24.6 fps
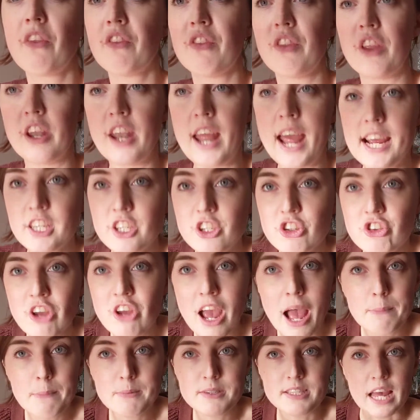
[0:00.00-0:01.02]
The next
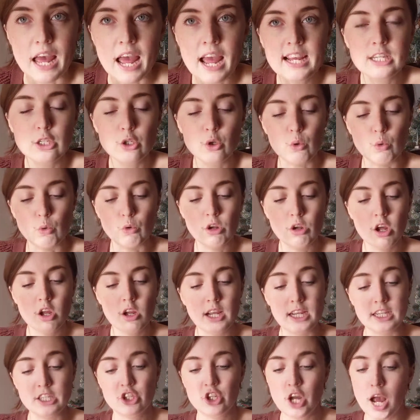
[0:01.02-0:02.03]
chapter is called
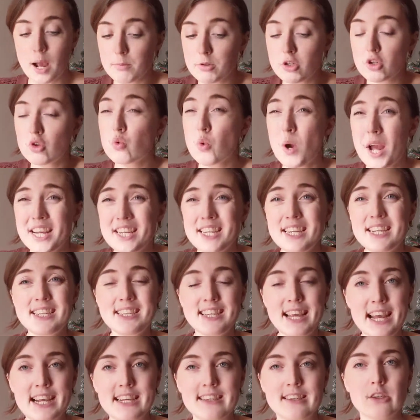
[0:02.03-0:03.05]
is chapter
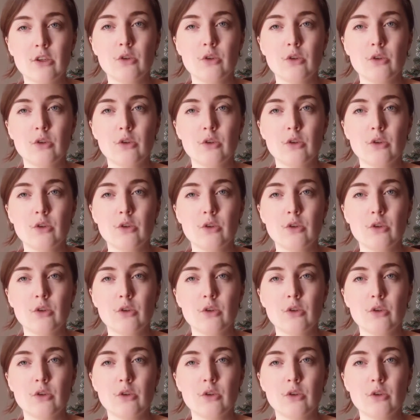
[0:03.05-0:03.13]
26.